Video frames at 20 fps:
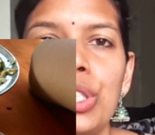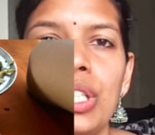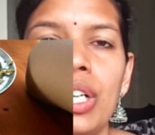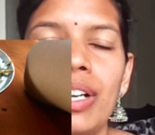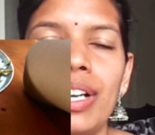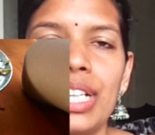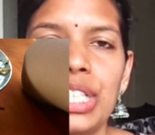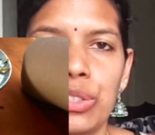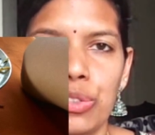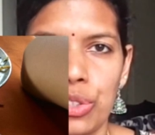
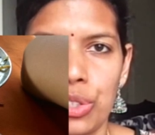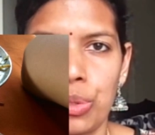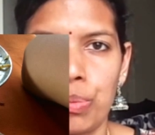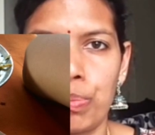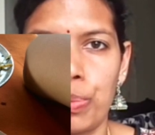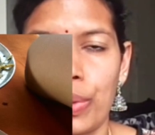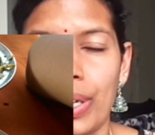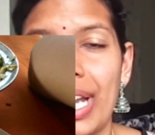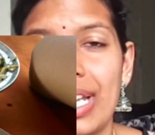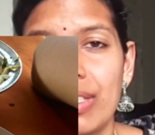rice was
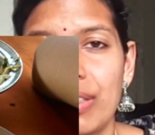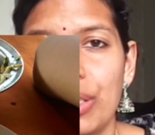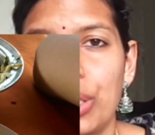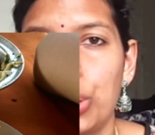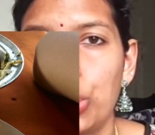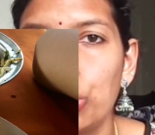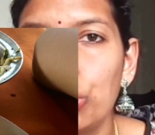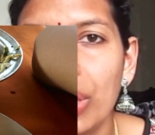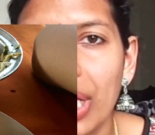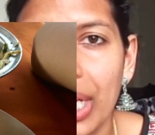priced at
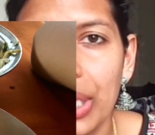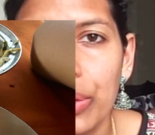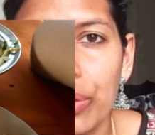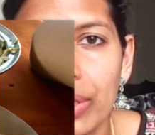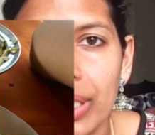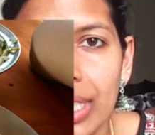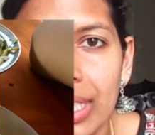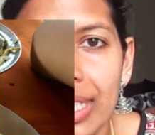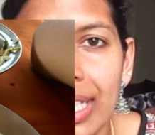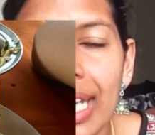
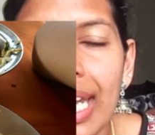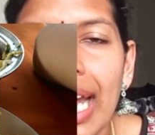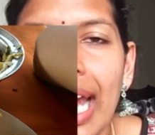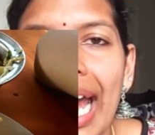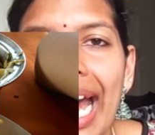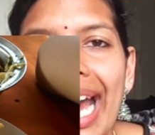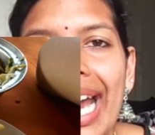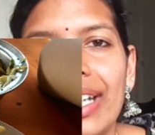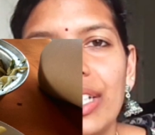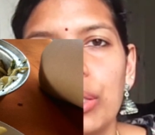200
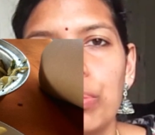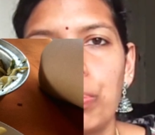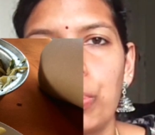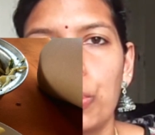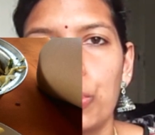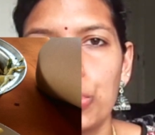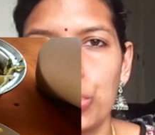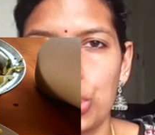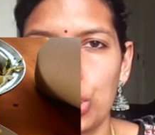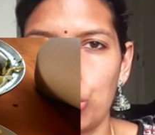and the
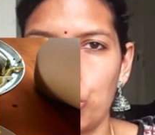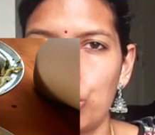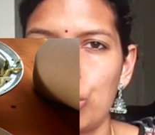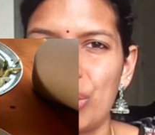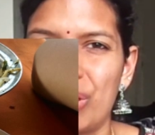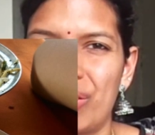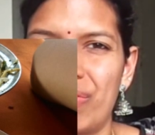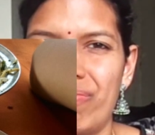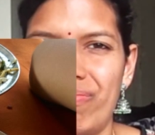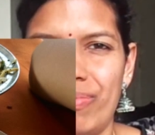portion
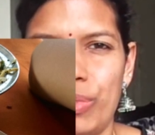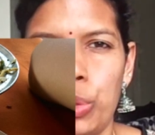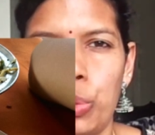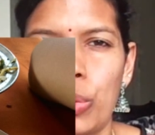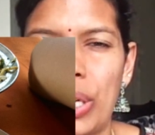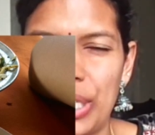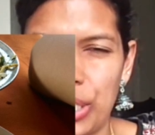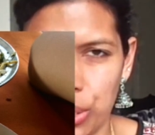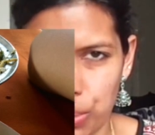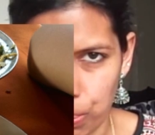was
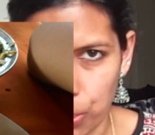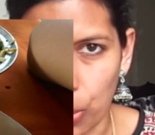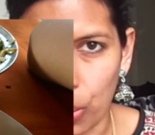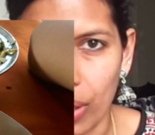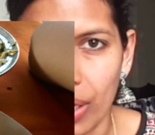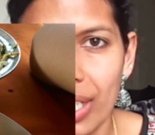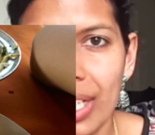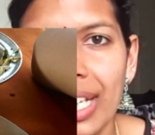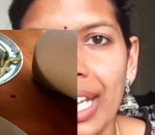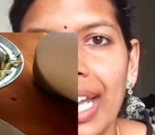quite small.
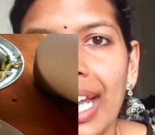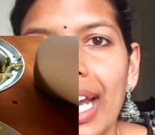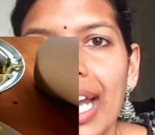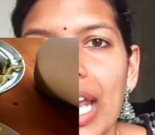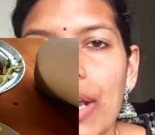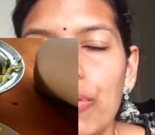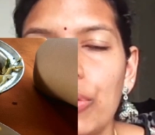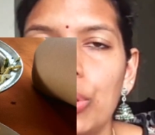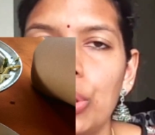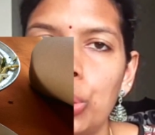
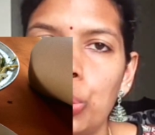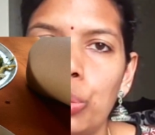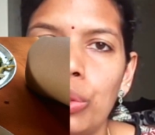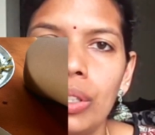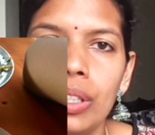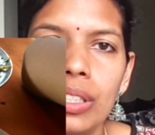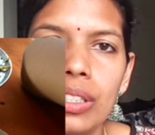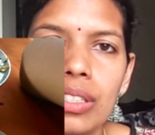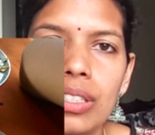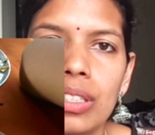Even the
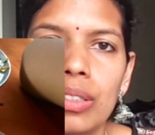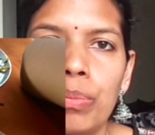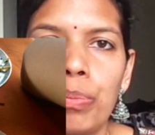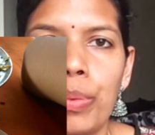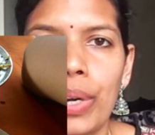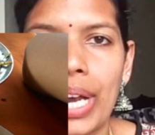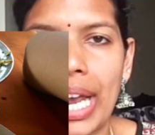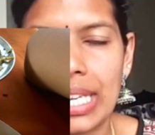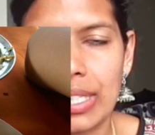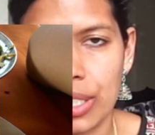noodles
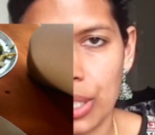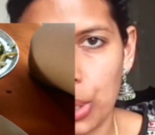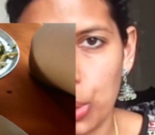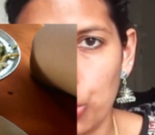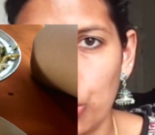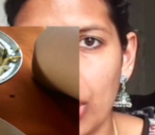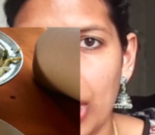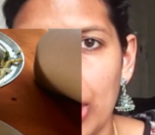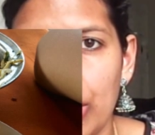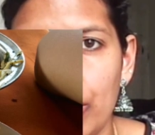priced at
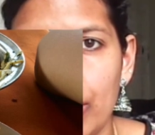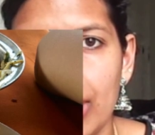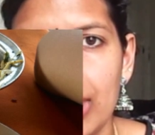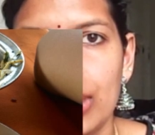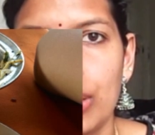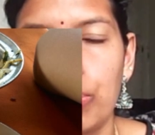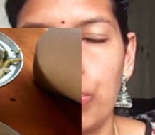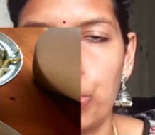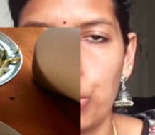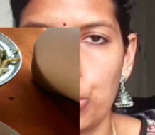200, the
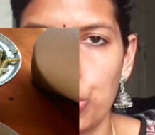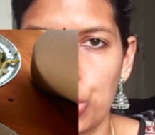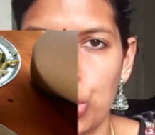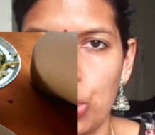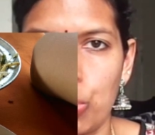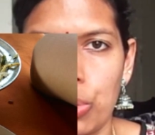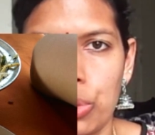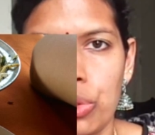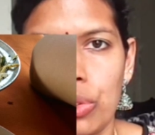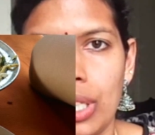portion
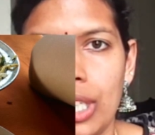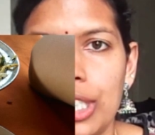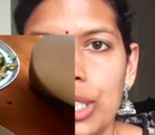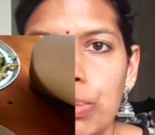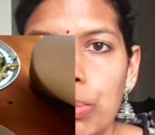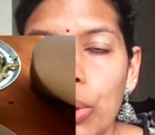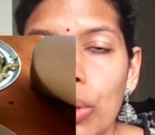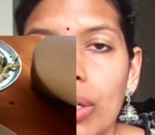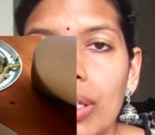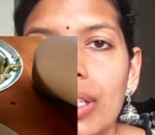was really
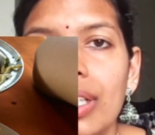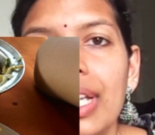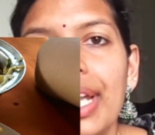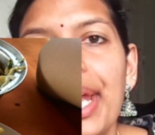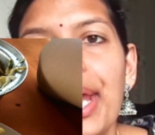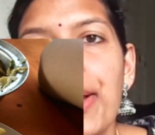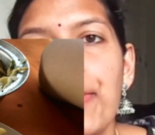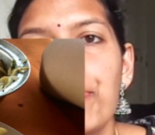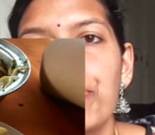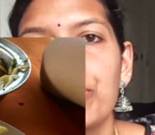small.
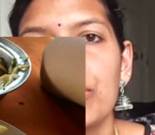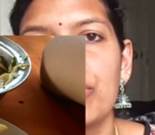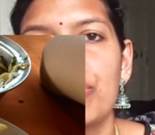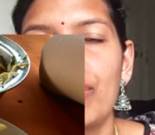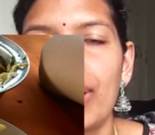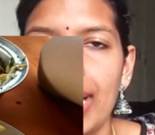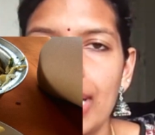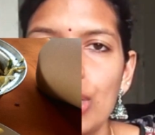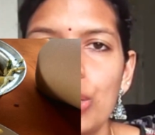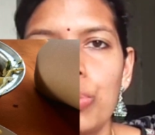The
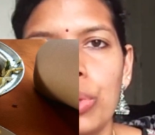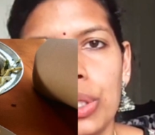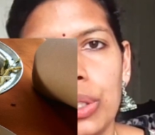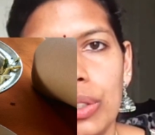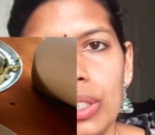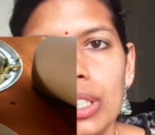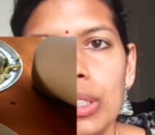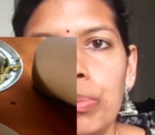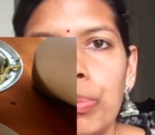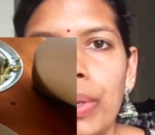fries were good.
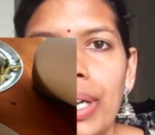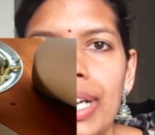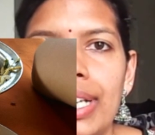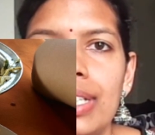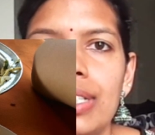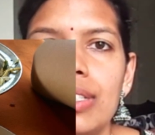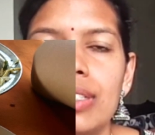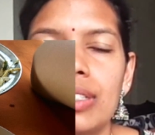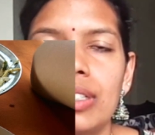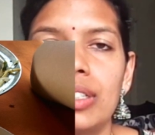
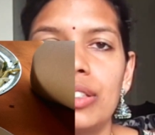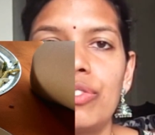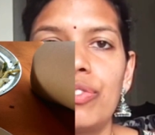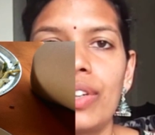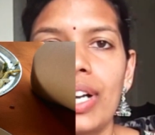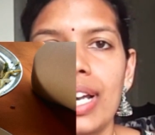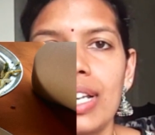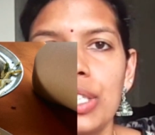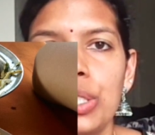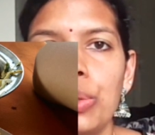
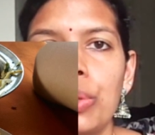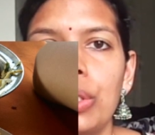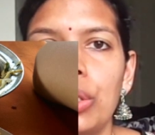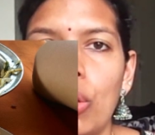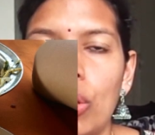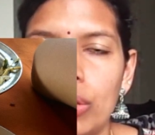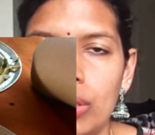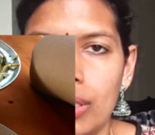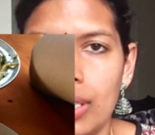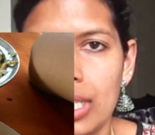Fries you can
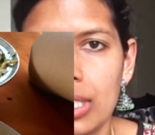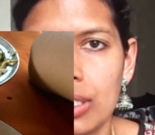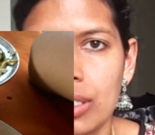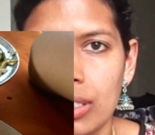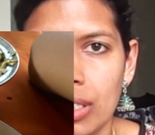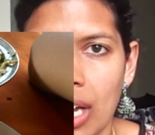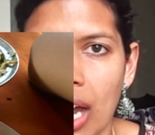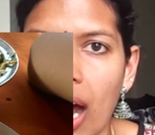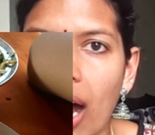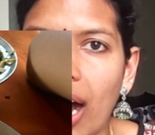order as
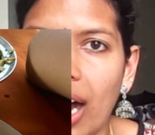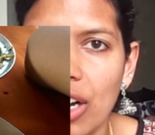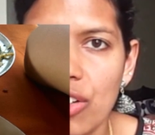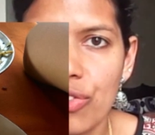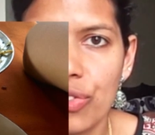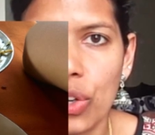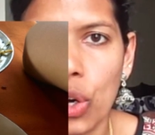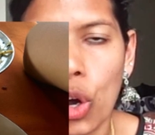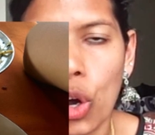half or